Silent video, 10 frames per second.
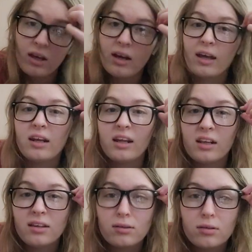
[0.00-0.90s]
Again, it
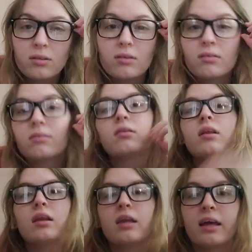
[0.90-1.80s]
is,
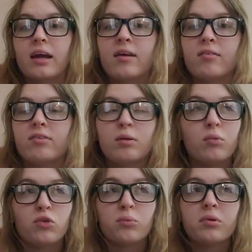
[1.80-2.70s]
like I've said
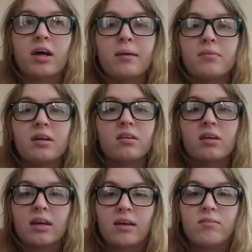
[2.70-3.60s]
multiple times, it is
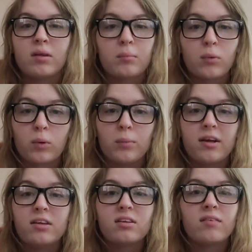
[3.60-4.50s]
like giving them a room.
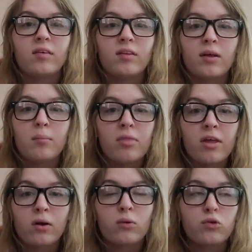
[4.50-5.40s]
It is giving them
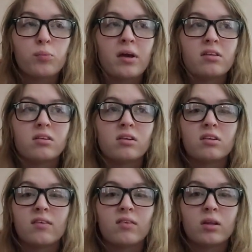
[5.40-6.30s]
their own space. It is
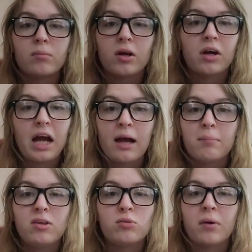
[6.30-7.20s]
giving them their
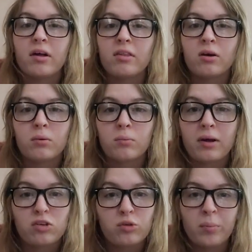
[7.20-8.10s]
happy spot, their
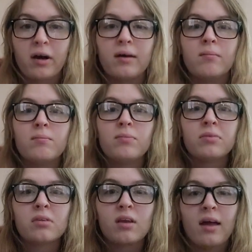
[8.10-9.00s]
rest spot,
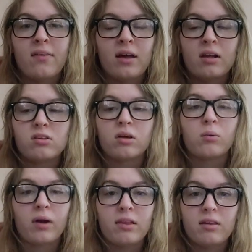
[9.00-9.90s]
and that is a
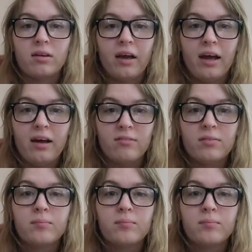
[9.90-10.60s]
great thing to have.